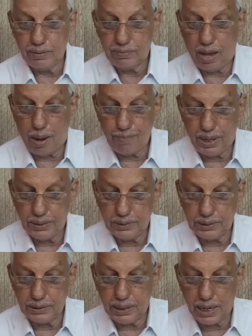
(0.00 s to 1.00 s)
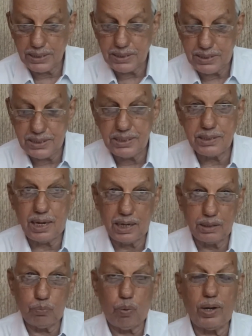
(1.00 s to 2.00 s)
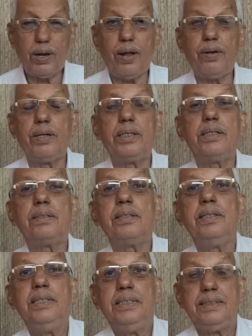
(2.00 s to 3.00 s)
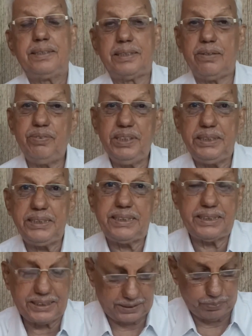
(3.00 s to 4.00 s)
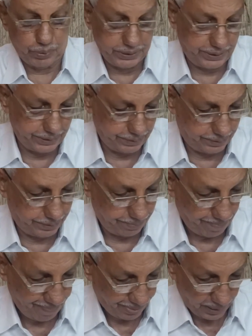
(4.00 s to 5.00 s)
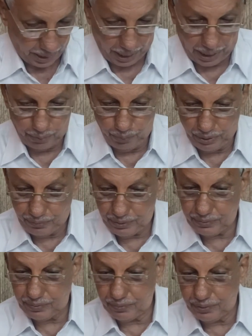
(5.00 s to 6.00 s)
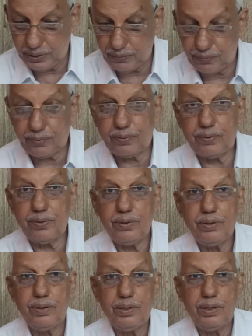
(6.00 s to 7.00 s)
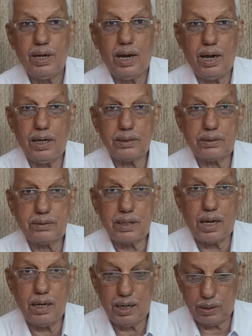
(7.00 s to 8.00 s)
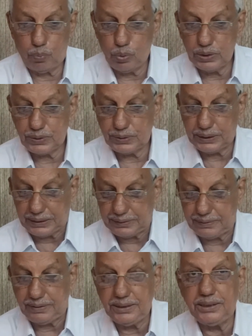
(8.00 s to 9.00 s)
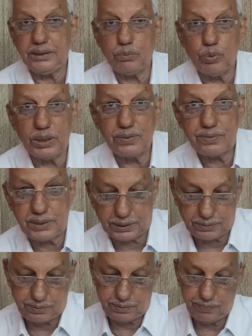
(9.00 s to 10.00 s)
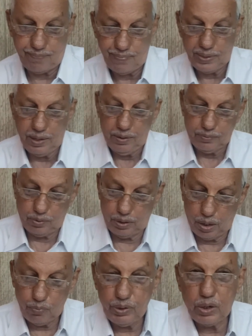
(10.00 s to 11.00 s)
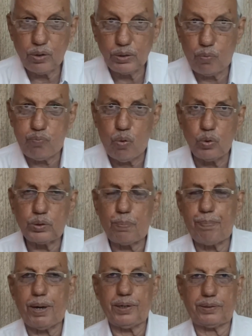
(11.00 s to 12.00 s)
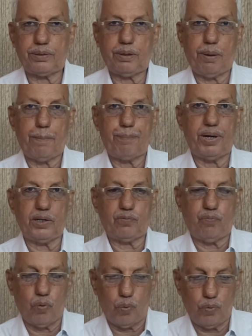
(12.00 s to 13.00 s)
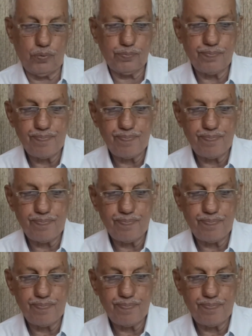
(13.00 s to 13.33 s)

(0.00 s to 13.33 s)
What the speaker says: Psalm 119 has 176 verses, and we have just reached at verse 16, 1-6. So now we are on the fourth part, part 4